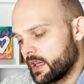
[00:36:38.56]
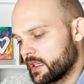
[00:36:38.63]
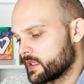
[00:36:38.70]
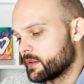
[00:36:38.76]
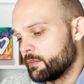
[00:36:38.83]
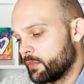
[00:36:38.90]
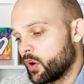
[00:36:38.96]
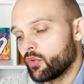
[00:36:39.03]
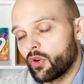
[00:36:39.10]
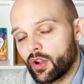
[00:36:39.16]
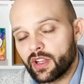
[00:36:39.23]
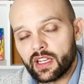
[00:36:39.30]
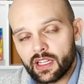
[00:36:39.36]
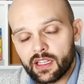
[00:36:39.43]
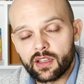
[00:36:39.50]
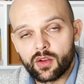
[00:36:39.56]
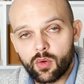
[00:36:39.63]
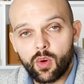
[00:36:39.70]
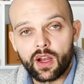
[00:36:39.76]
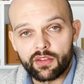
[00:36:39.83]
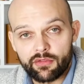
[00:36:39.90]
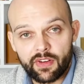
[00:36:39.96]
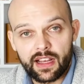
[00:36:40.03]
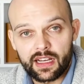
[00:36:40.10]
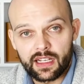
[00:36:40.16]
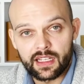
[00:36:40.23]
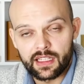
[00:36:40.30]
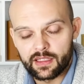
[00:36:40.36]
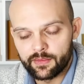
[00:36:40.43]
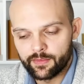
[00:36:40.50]
moronic, quite
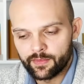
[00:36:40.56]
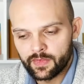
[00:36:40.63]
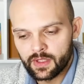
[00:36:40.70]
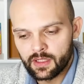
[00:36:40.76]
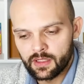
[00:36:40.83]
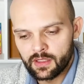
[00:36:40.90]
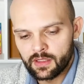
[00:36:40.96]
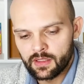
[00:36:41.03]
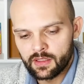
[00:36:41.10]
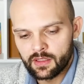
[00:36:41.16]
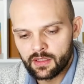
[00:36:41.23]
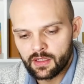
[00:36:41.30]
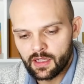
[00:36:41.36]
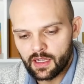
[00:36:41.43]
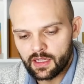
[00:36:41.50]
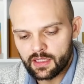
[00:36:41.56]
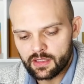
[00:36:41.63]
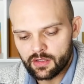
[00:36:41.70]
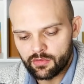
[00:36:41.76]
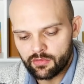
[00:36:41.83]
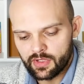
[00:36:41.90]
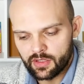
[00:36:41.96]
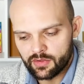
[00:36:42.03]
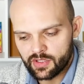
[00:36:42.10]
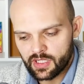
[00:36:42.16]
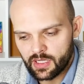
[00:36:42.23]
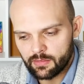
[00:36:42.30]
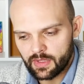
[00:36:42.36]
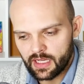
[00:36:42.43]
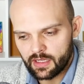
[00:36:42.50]
frankly. And it's a real
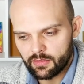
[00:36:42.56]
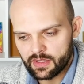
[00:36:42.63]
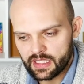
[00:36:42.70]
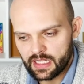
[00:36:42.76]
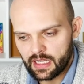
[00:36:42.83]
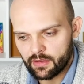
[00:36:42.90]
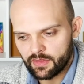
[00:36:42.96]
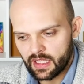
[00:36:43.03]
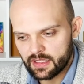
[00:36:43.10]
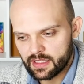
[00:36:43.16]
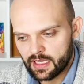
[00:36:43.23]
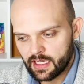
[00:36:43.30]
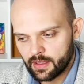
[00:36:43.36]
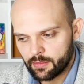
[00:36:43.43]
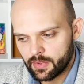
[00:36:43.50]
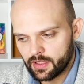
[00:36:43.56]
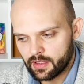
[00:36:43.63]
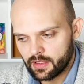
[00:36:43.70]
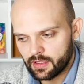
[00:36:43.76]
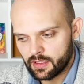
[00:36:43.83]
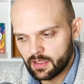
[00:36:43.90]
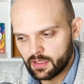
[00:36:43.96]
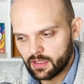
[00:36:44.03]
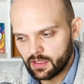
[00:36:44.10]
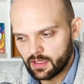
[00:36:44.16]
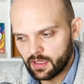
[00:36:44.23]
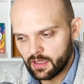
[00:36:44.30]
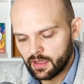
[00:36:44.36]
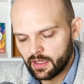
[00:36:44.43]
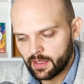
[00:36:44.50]
shame that anyone's allowed that to happen
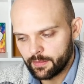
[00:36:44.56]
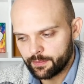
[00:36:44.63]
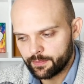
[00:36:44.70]
like that.